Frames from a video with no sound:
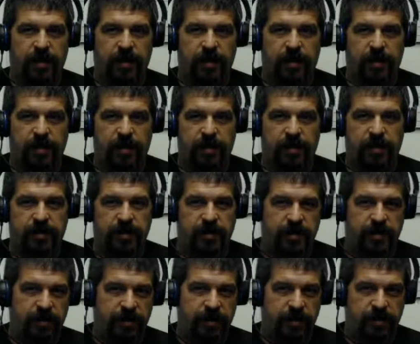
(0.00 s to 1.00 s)
In
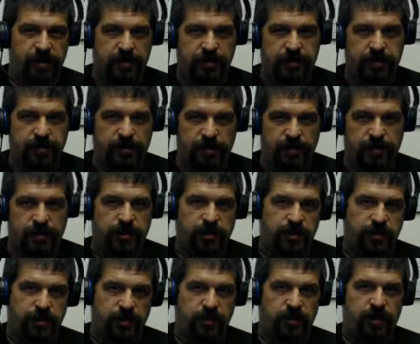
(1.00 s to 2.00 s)
an ideal
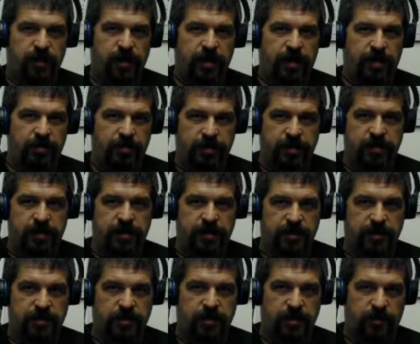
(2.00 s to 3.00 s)
situation, you would have an
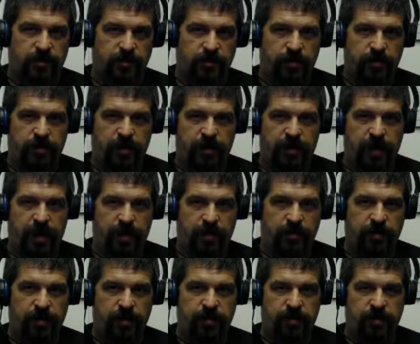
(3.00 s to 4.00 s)
extension cord and an
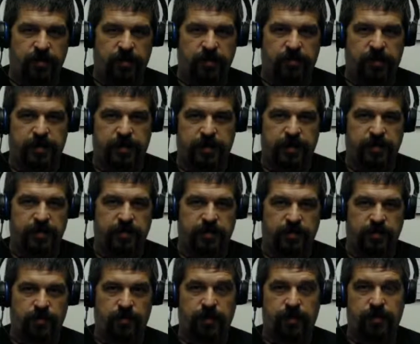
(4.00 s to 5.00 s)
outlet you could plug
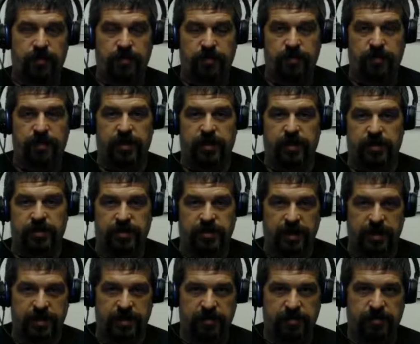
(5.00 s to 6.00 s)
into when you're doing an
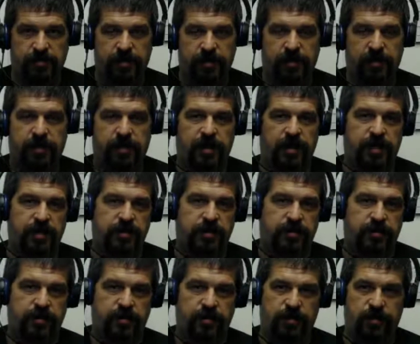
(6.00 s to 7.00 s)
extended broadcast
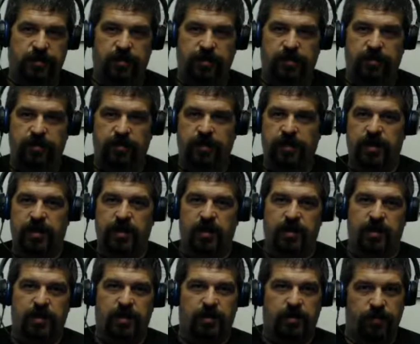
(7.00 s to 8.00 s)
so you don't
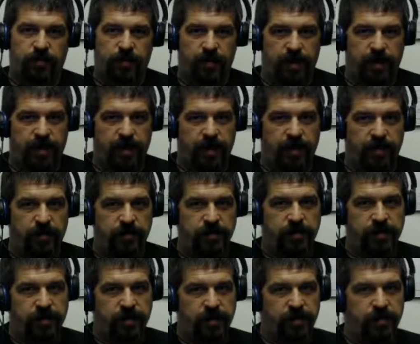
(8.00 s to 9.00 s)
run out
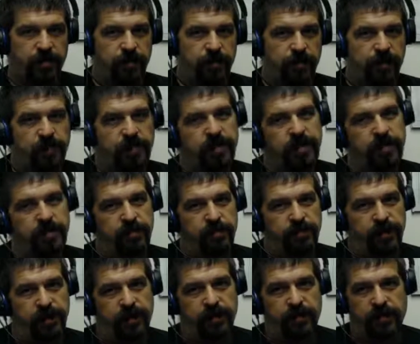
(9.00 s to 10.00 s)
of
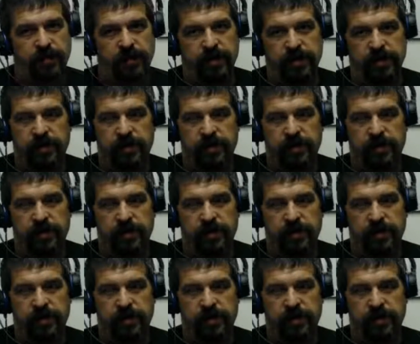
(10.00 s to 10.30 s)
battery.